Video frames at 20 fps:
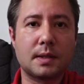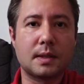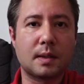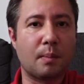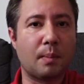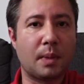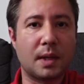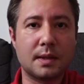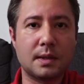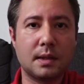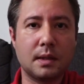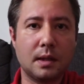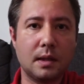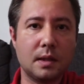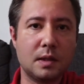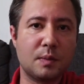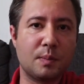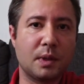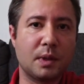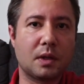some bus
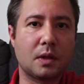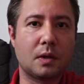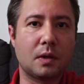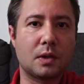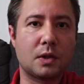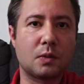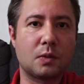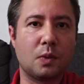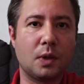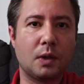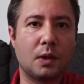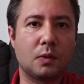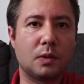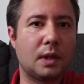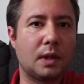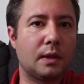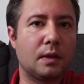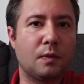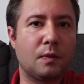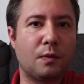tickets, because we could
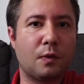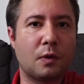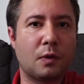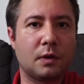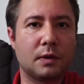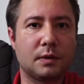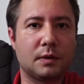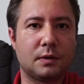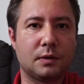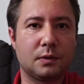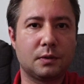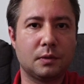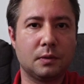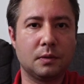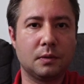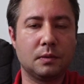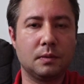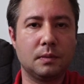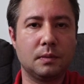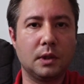not afford to